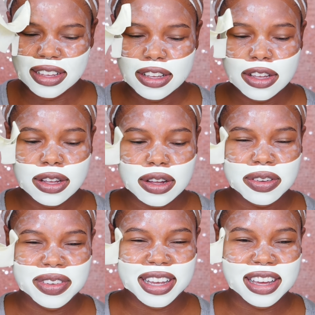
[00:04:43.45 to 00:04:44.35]
Oh
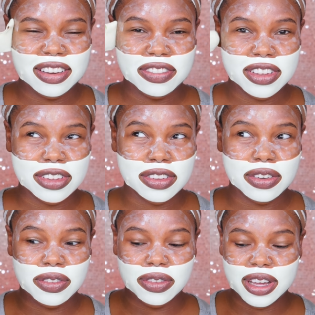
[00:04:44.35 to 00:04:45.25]
my God, I feel
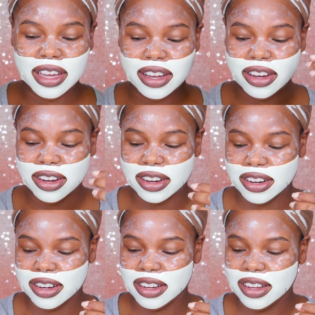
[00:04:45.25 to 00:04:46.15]
so
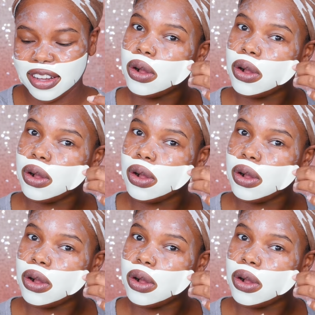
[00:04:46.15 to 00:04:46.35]
weird.